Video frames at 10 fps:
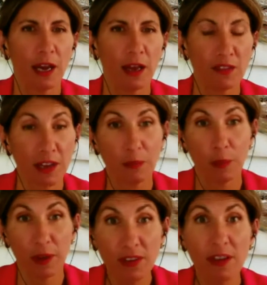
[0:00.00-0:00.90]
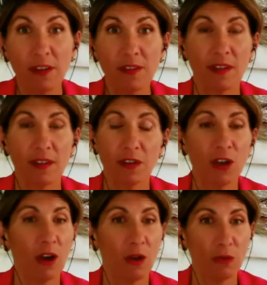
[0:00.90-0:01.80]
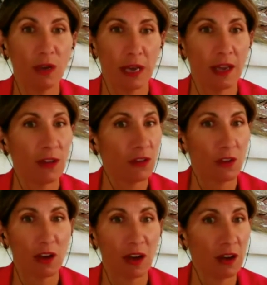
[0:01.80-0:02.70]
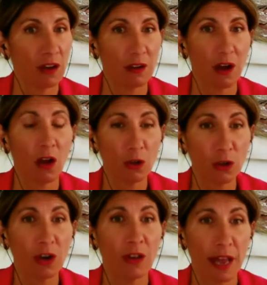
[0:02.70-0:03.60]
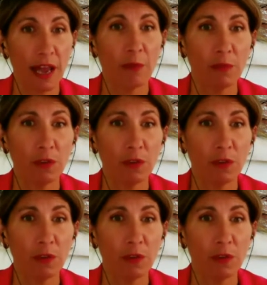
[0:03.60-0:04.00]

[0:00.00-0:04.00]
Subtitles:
stay in business, and it's all good on them.